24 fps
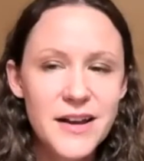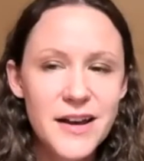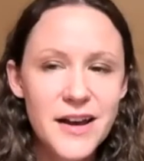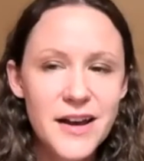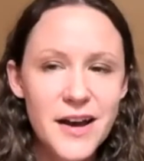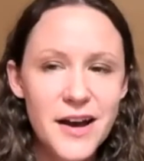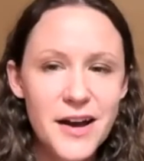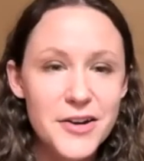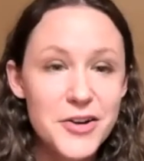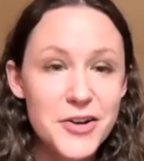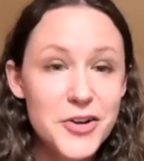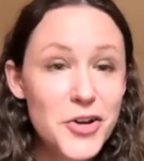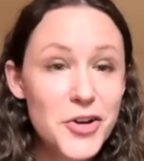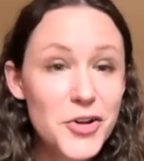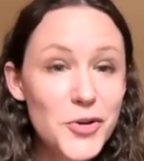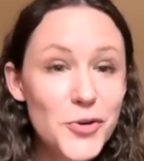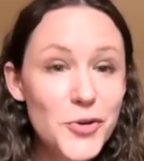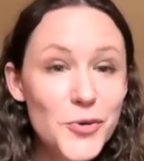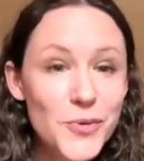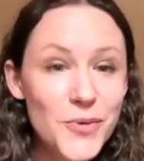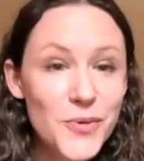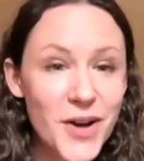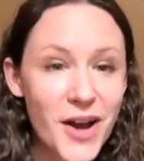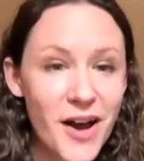
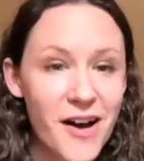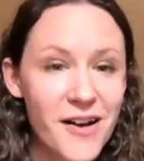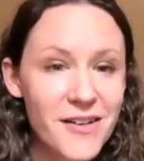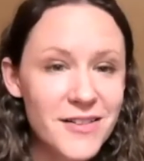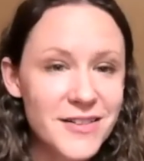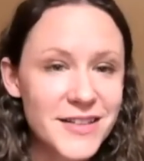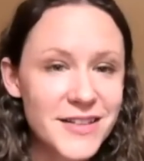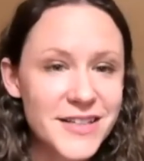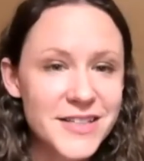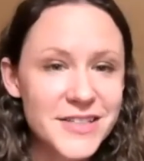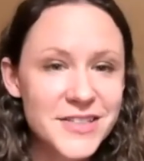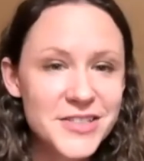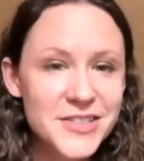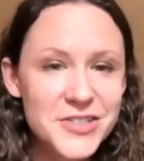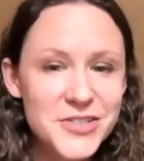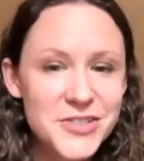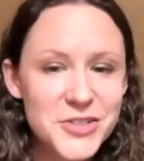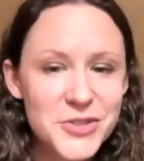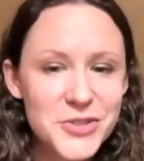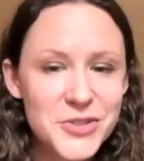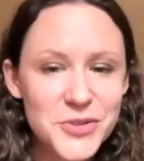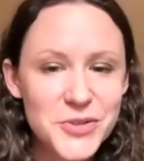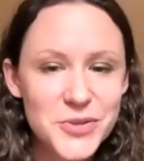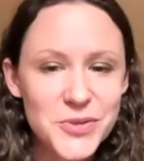new knowledge
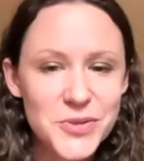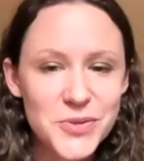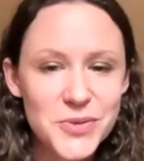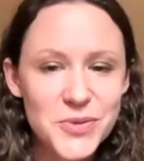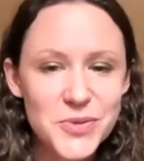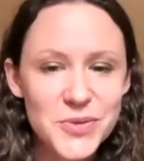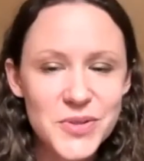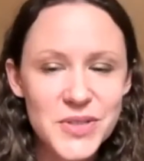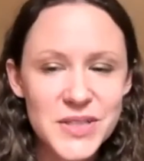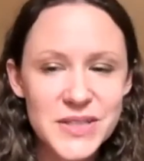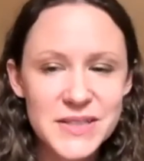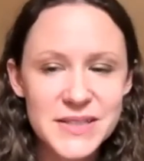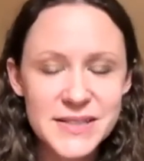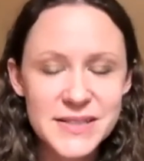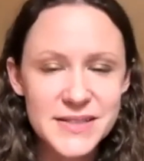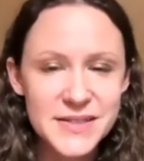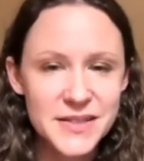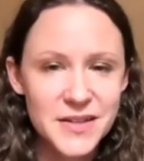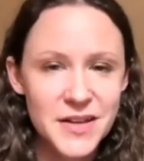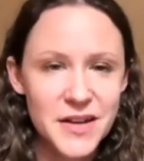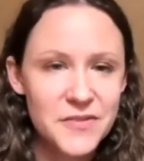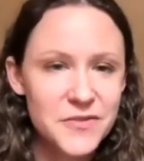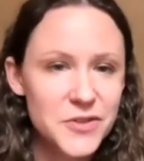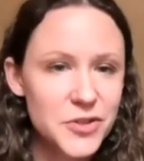to this
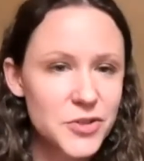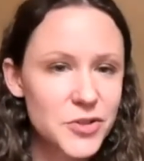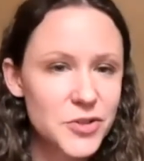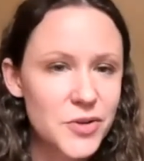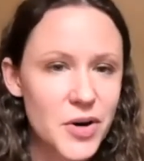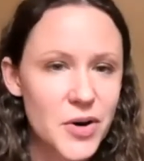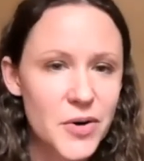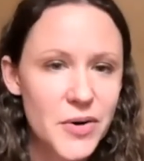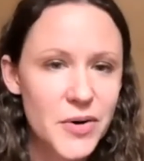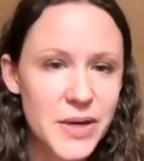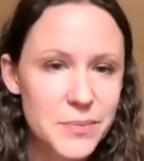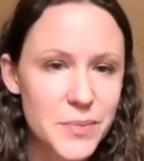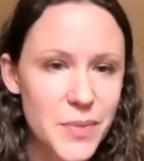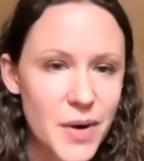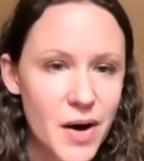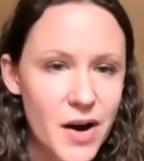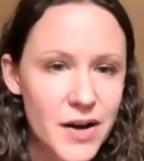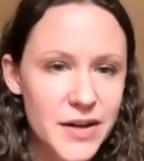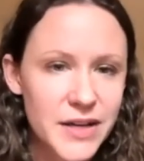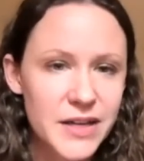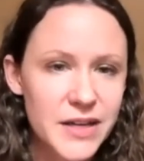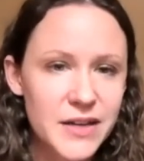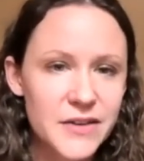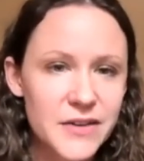ever-growing
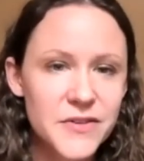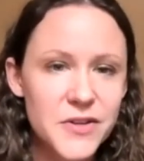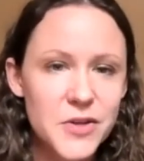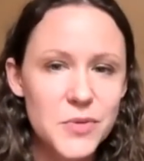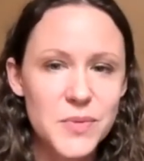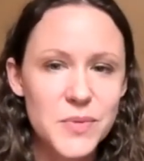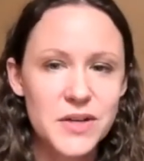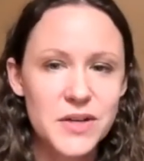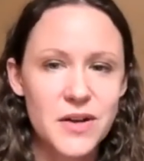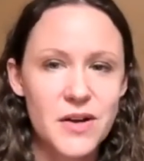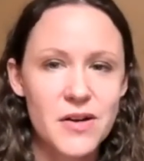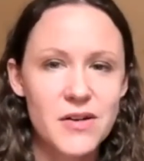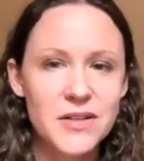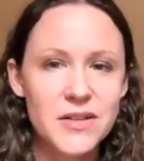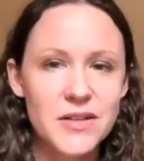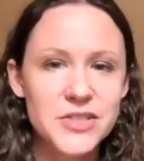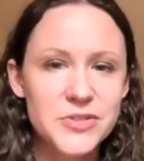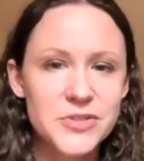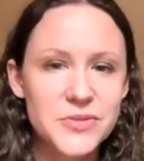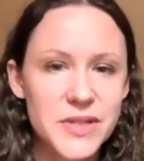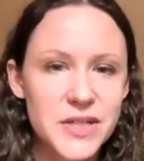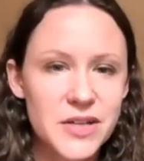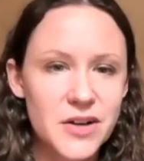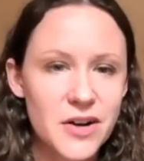body of human
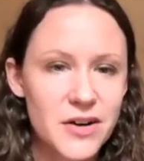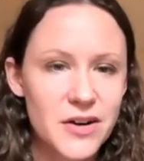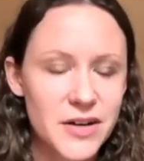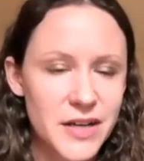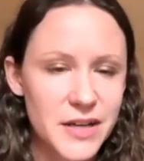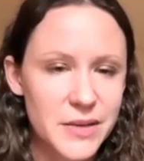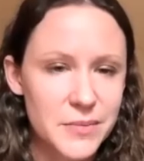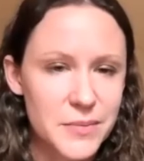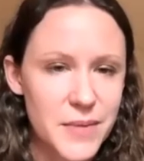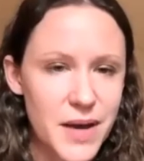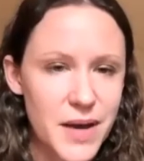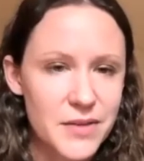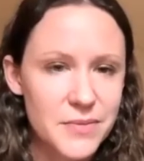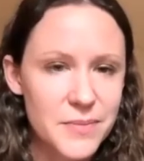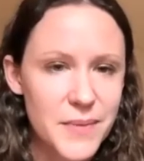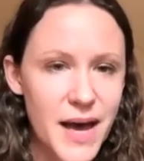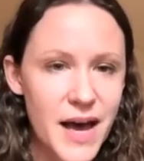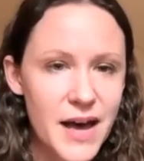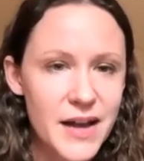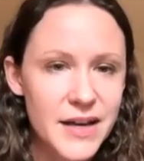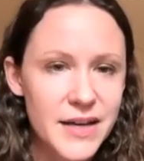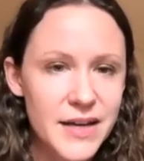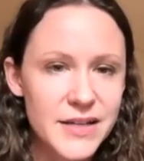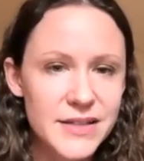knowledge regarding
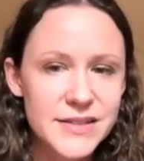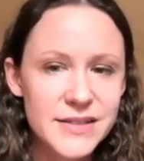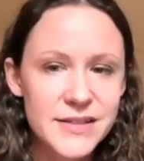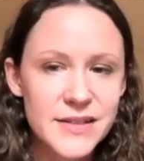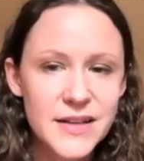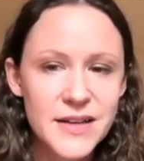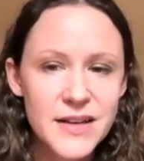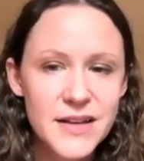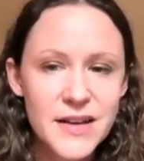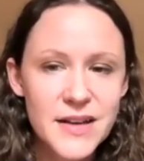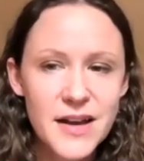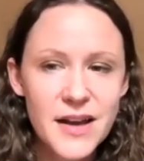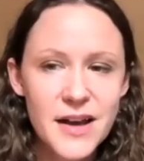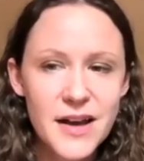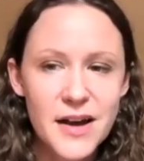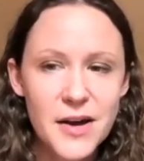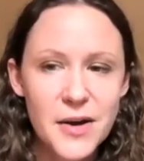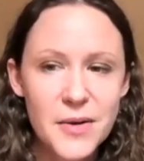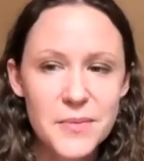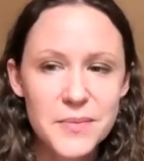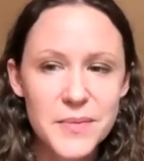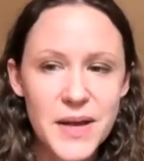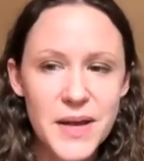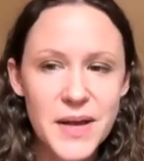mathematics.
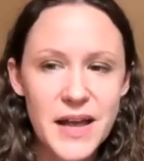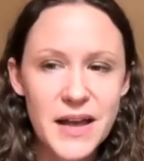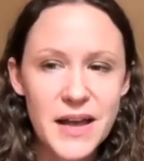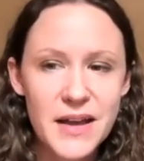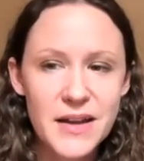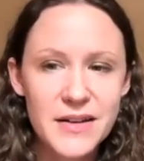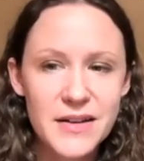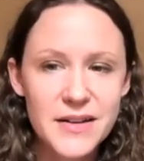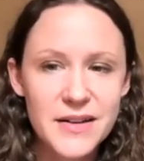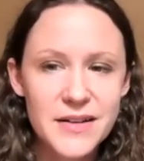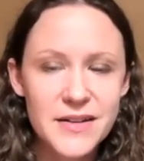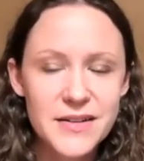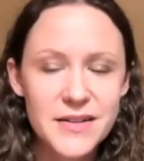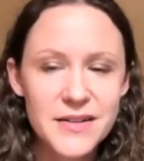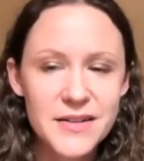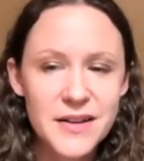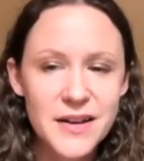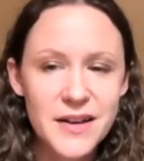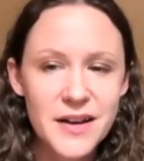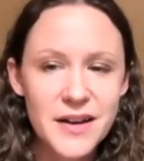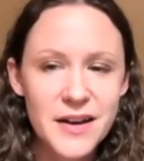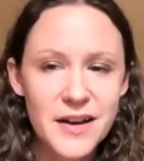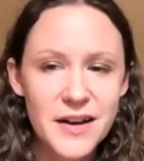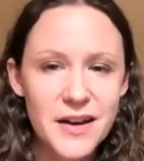And
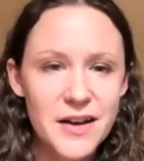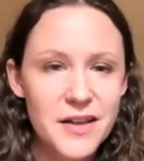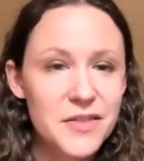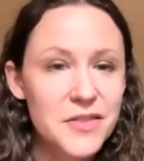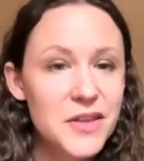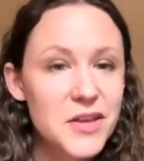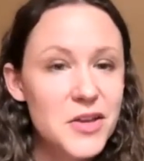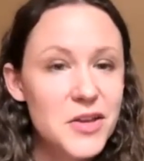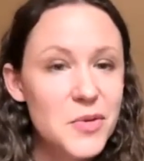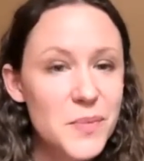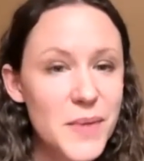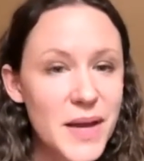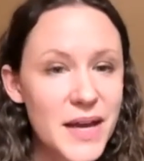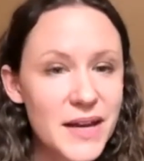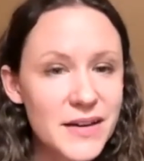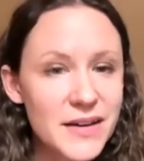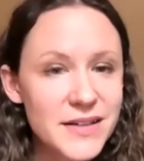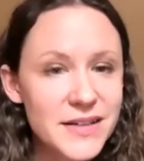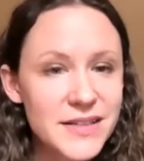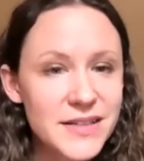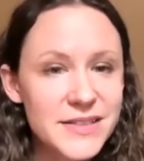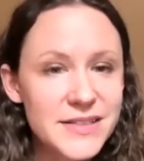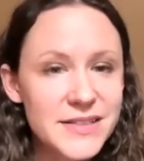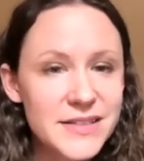the
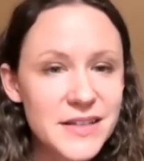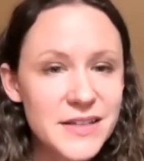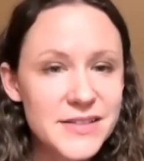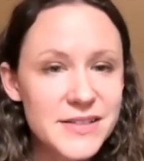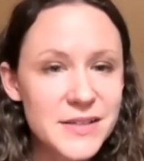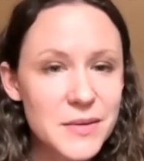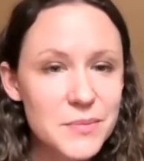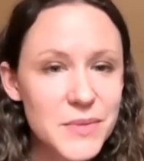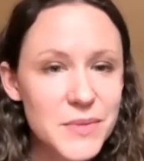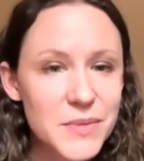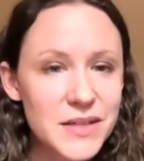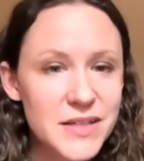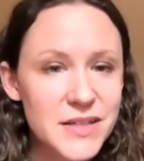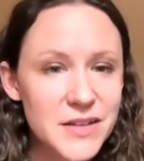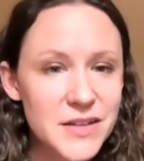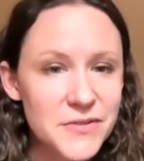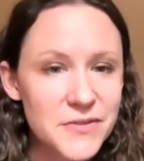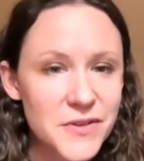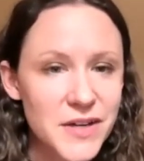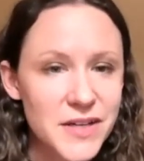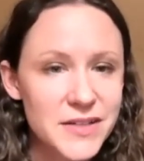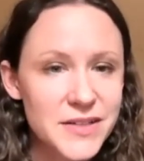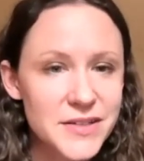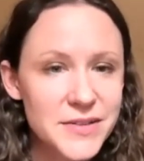humanities does something different.